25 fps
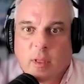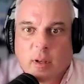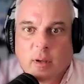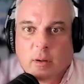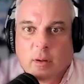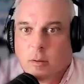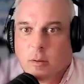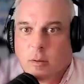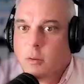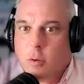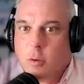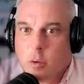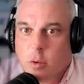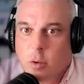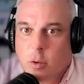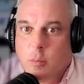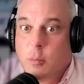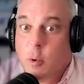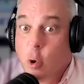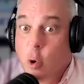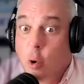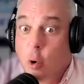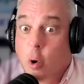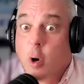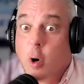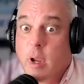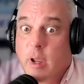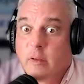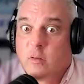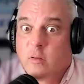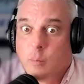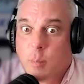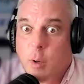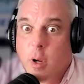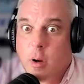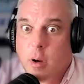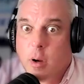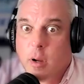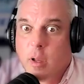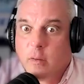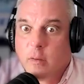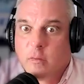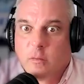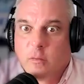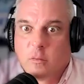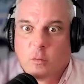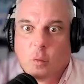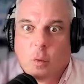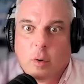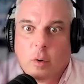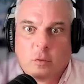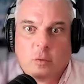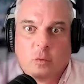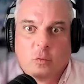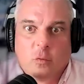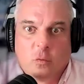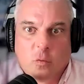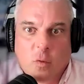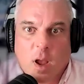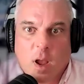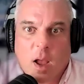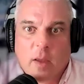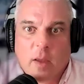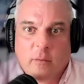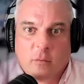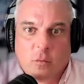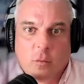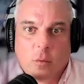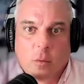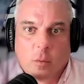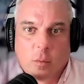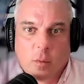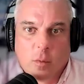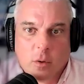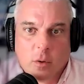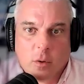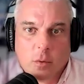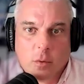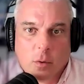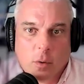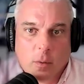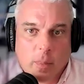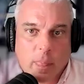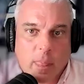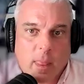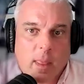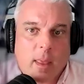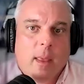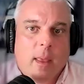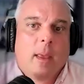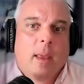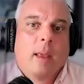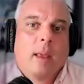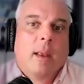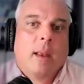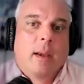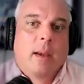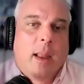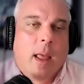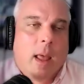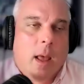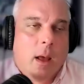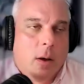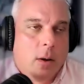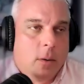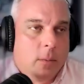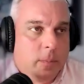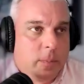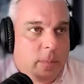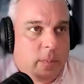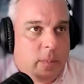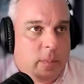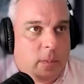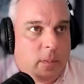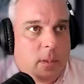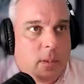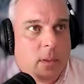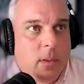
then your experience is going to drive your renewal. Now,